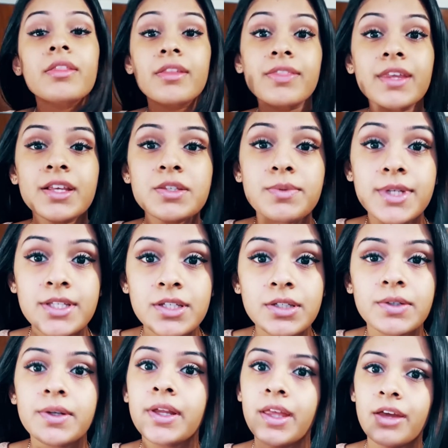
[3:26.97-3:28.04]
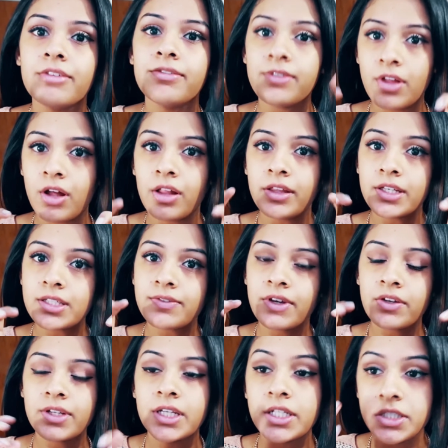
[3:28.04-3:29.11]
things we do to get flawless
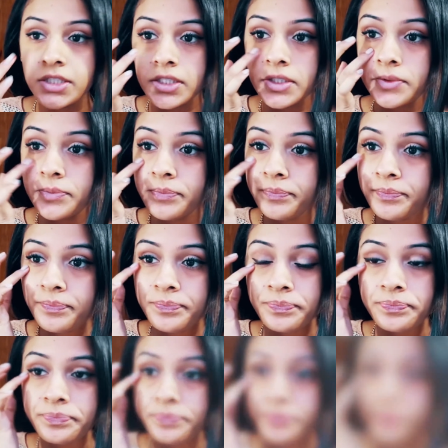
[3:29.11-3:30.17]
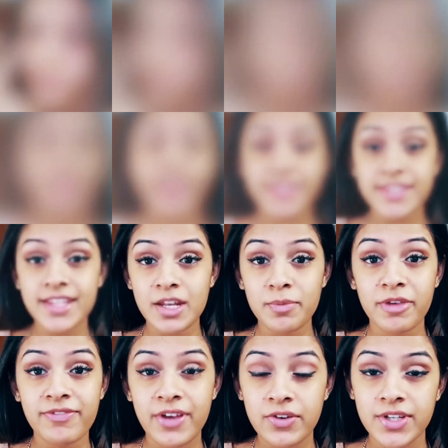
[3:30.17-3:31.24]
foundation. Okay, so next is going to
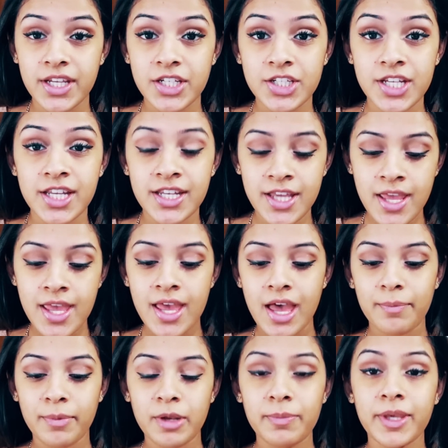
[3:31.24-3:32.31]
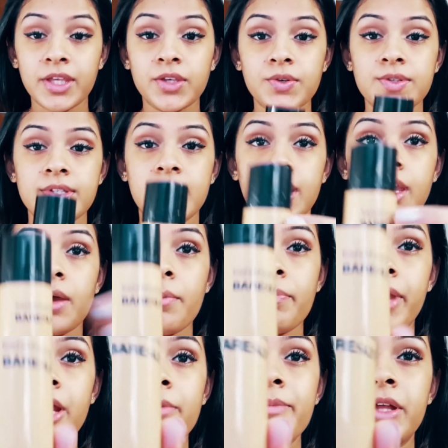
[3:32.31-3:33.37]
be foundation. I'm going to be using
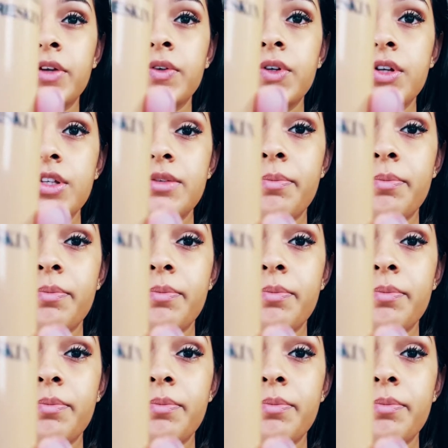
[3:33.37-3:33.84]
Bare Minerals